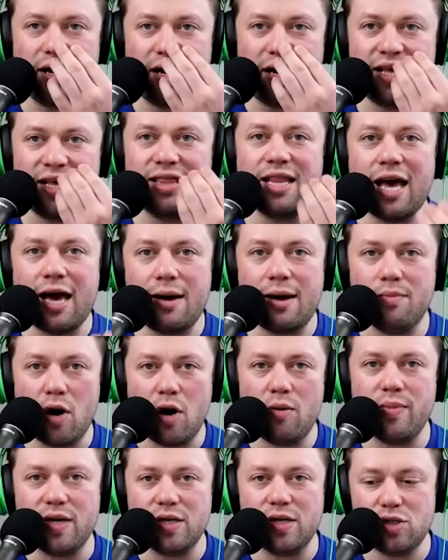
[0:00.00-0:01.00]
in that
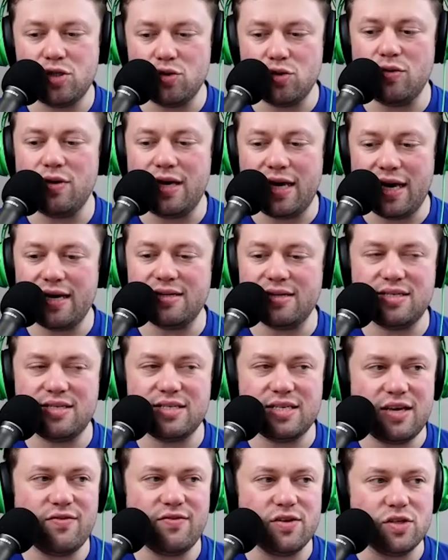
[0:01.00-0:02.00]
moment to get
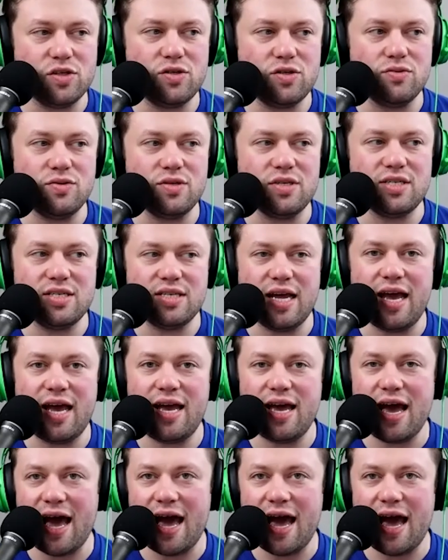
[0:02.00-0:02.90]
Steven to stay